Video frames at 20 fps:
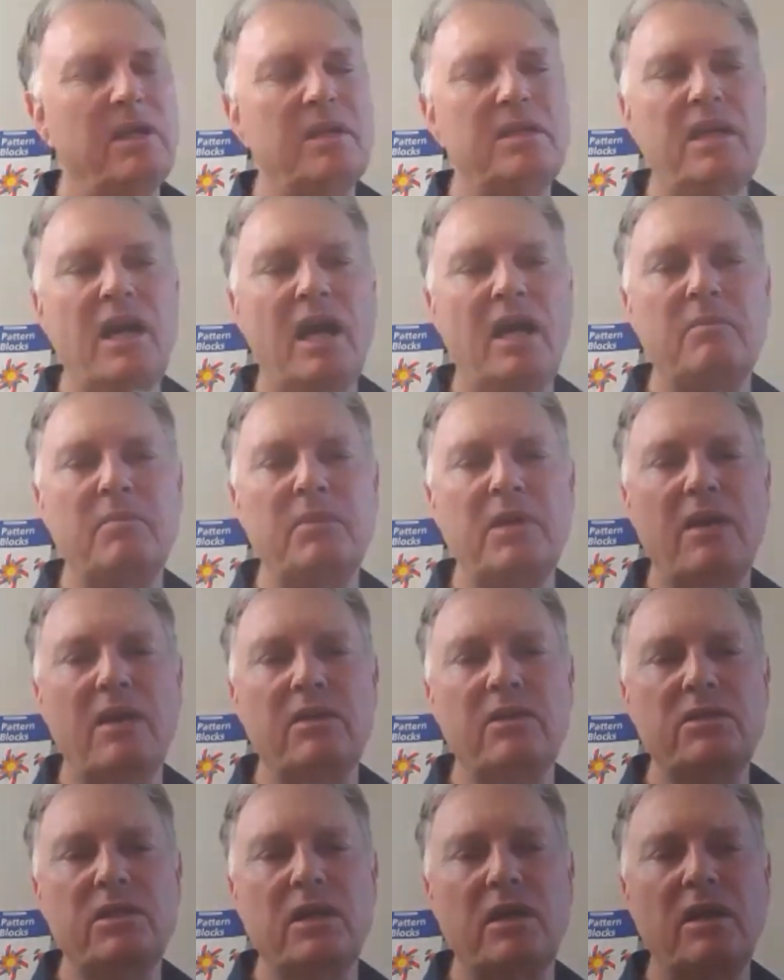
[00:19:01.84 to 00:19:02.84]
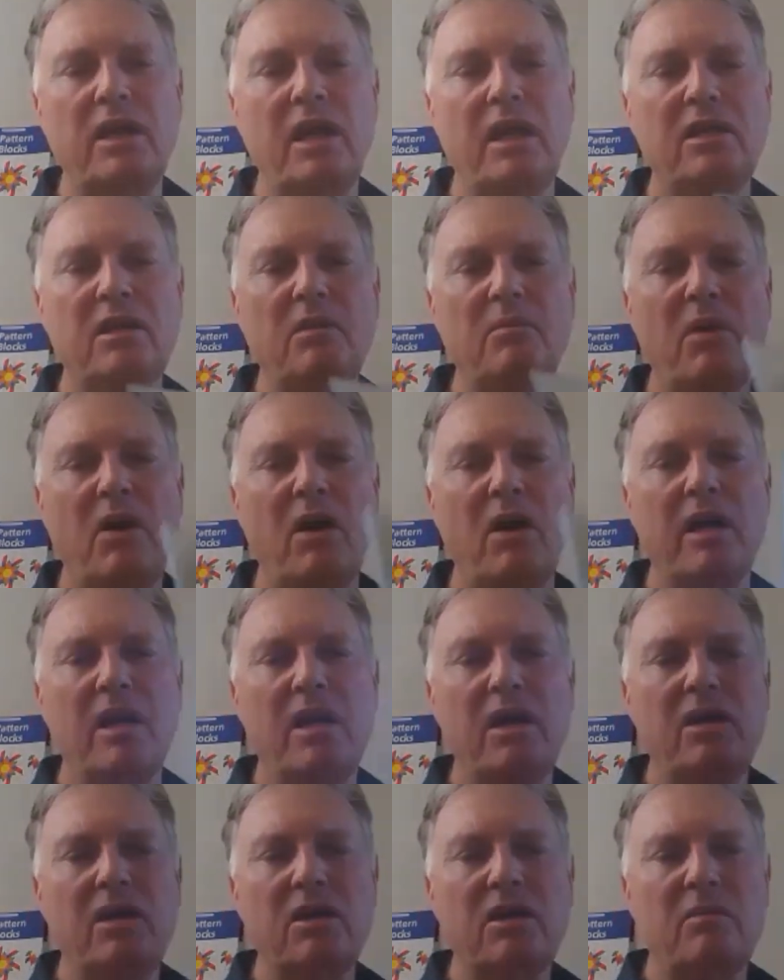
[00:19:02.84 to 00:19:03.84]
of tape down the center. Now you can buy
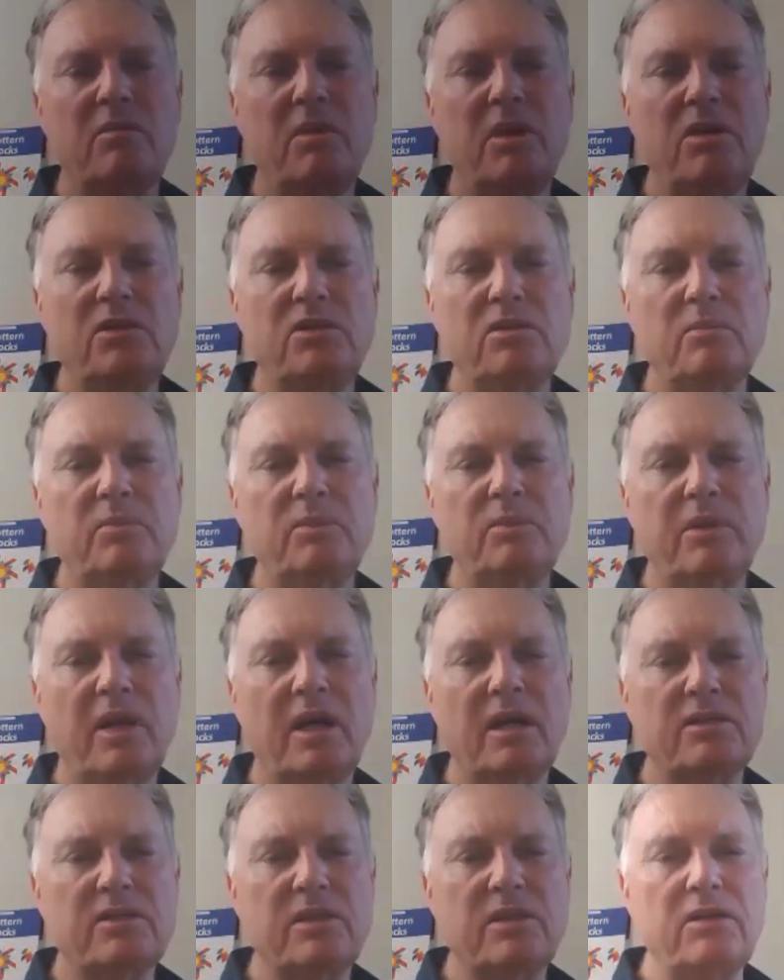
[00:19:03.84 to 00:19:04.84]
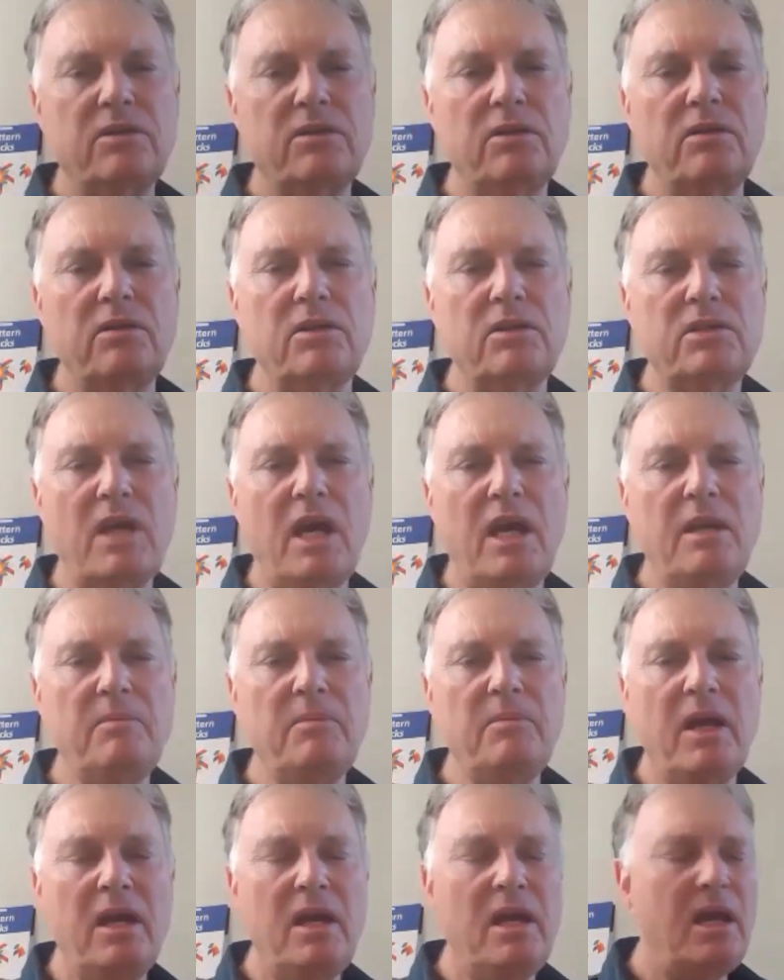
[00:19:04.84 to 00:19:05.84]
commercial products that do the
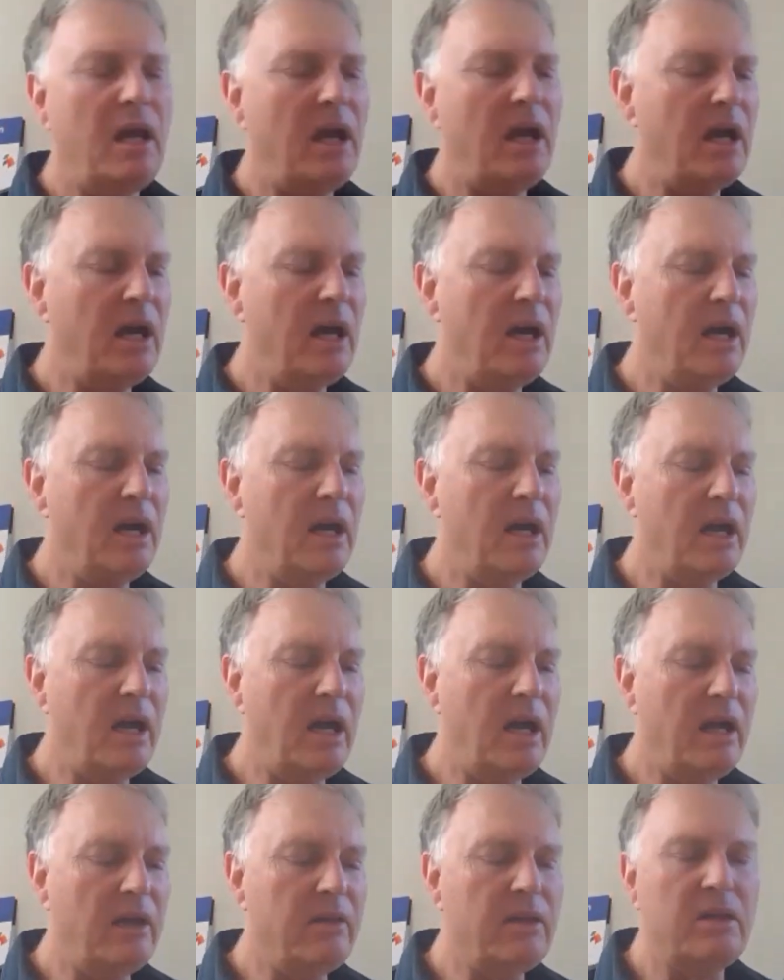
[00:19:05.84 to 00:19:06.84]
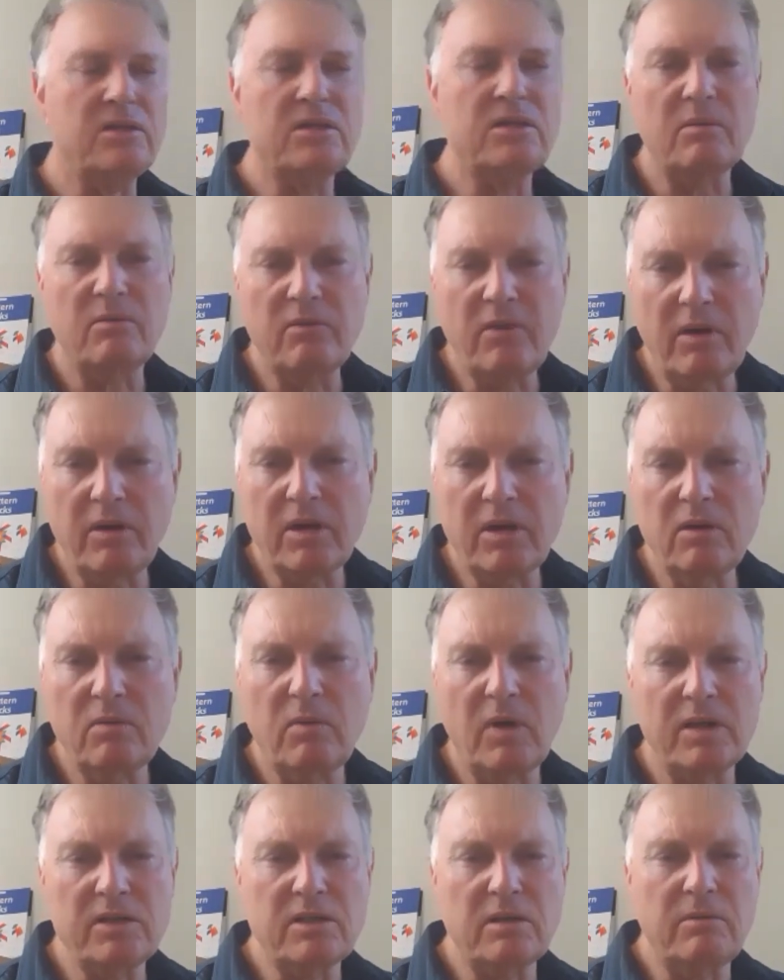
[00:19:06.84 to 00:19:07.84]
same, and there's some very good
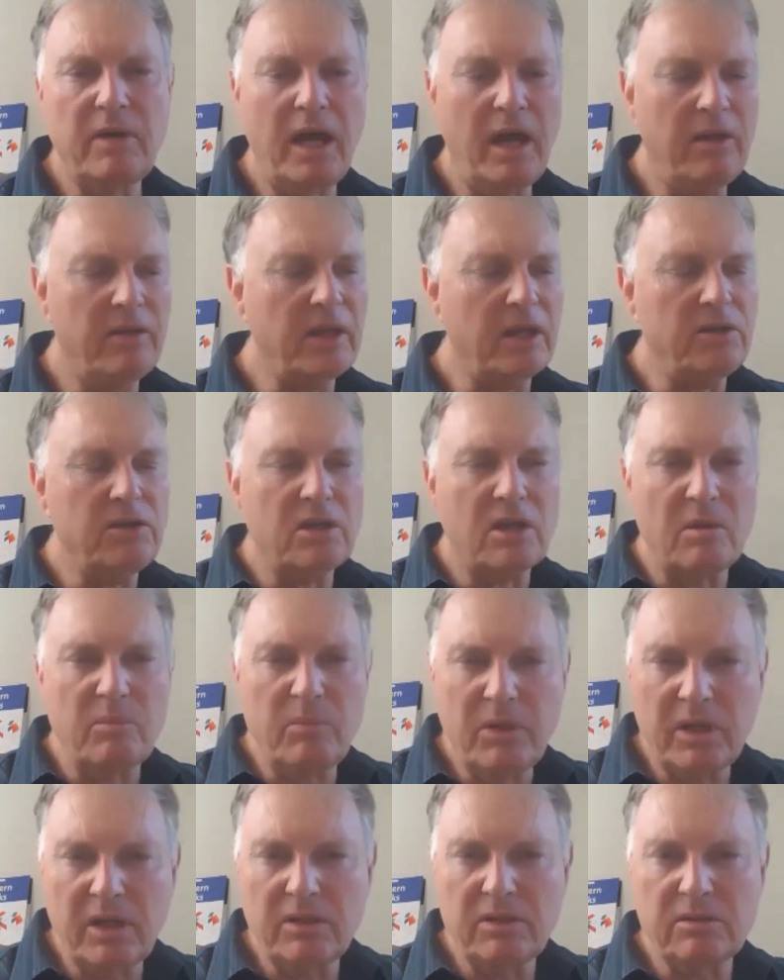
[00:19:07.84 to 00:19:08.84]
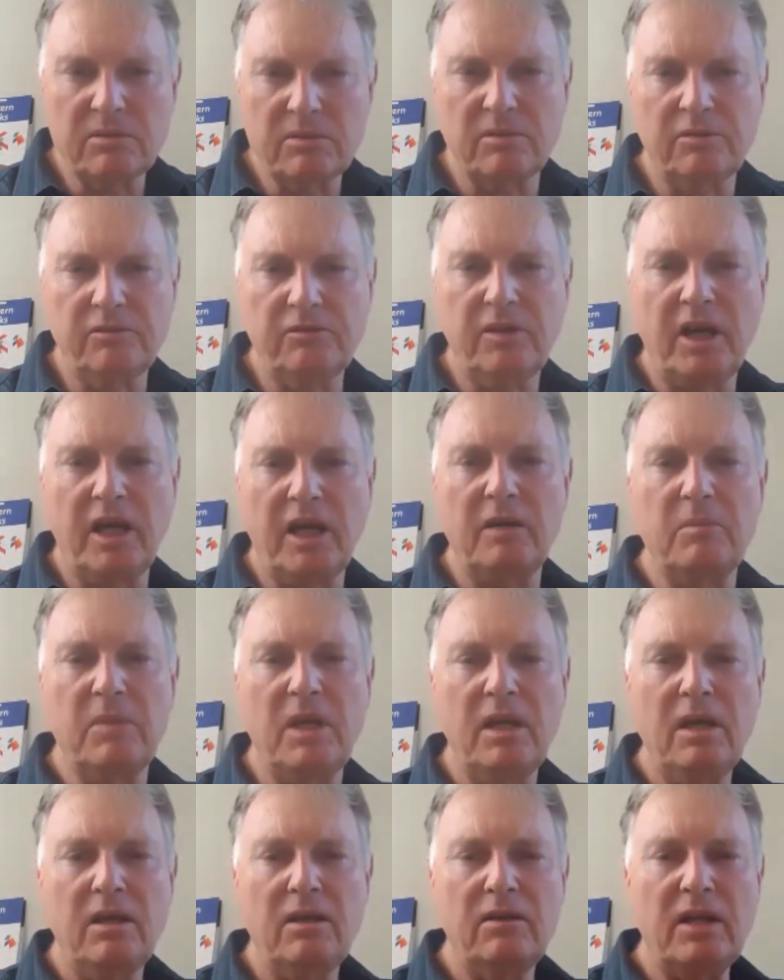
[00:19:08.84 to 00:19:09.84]
ones around that you can put into a frame
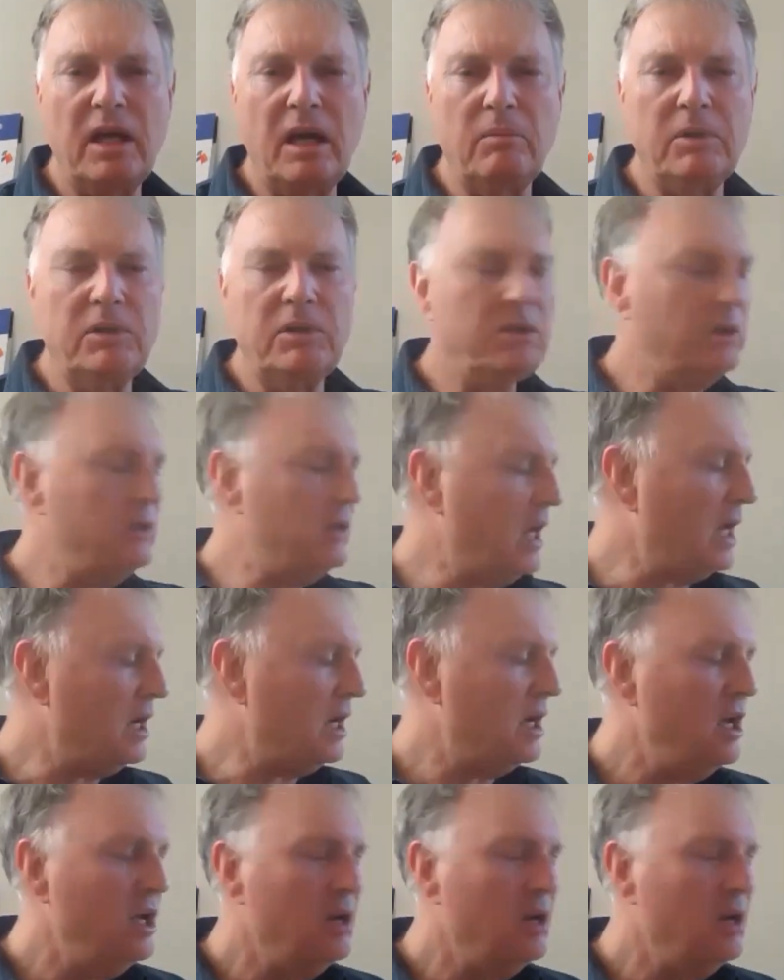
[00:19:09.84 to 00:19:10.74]
that would do that.